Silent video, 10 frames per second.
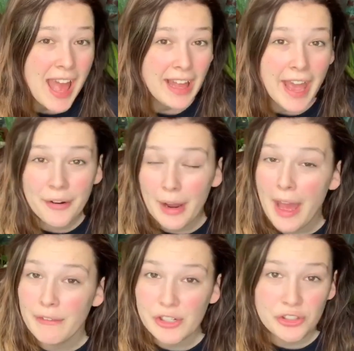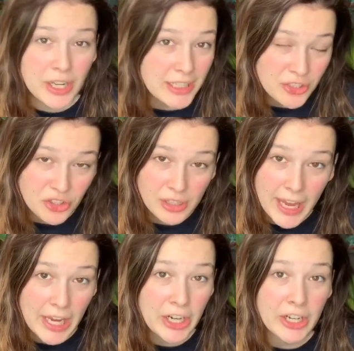I don't have a drainage
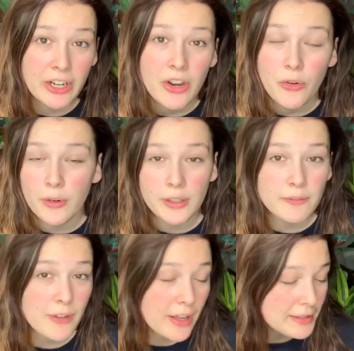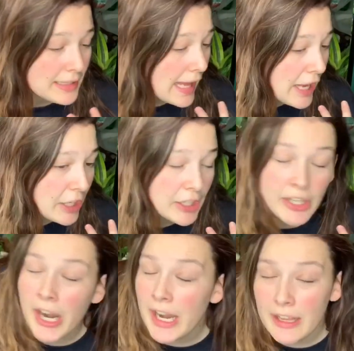layer or a false layer
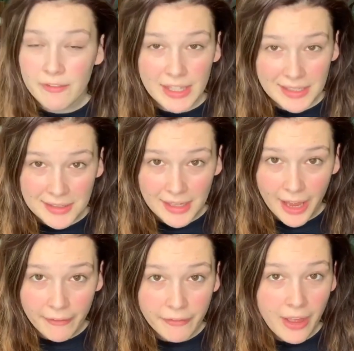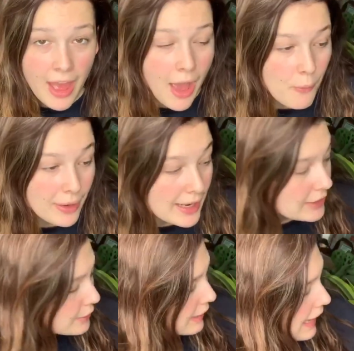or any of this stuff. What I
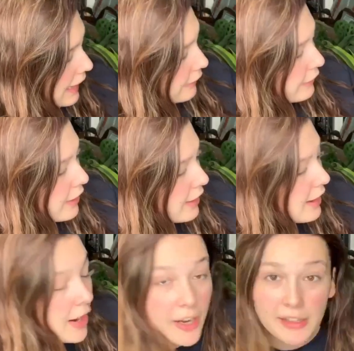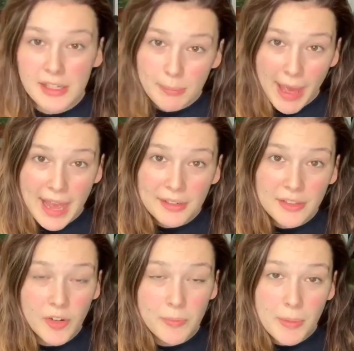do have are these bags
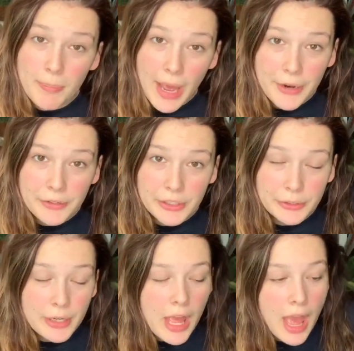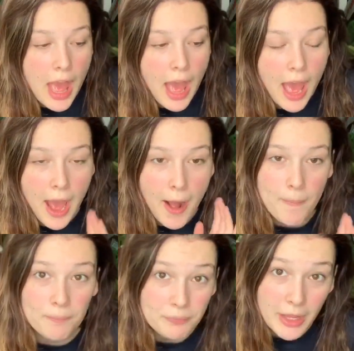from the Bio Dude
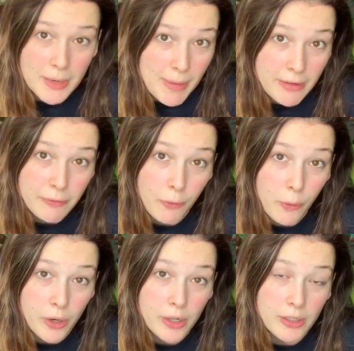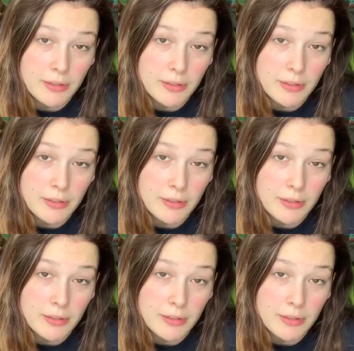that are meant for